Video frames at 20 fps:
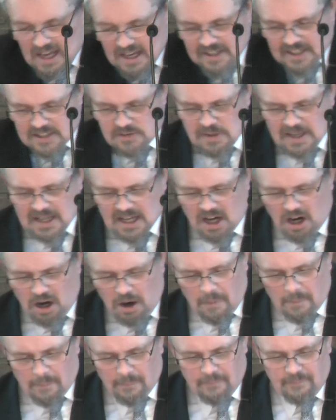And as we
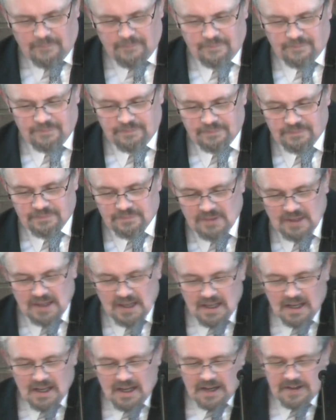come,
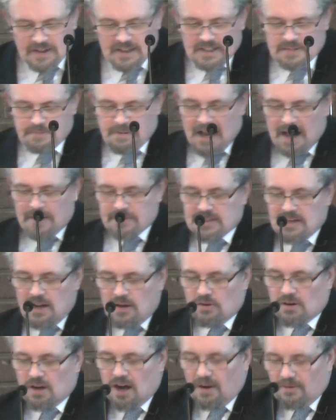and it's perhaps
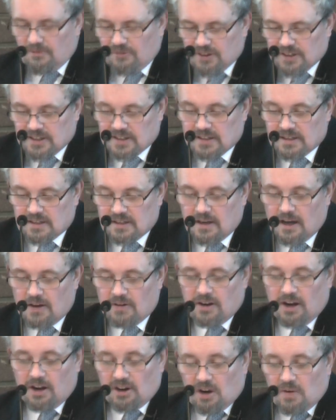no
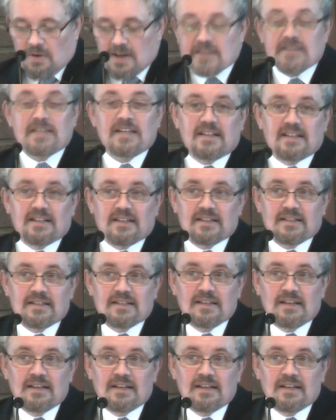coincidence